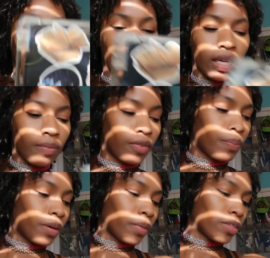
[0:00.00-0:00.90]
I keep
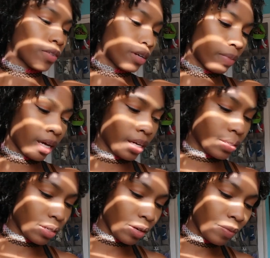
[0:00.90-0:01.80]
flipping my screen by
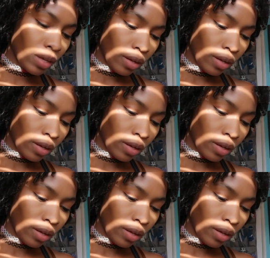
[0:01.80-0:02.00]
accident.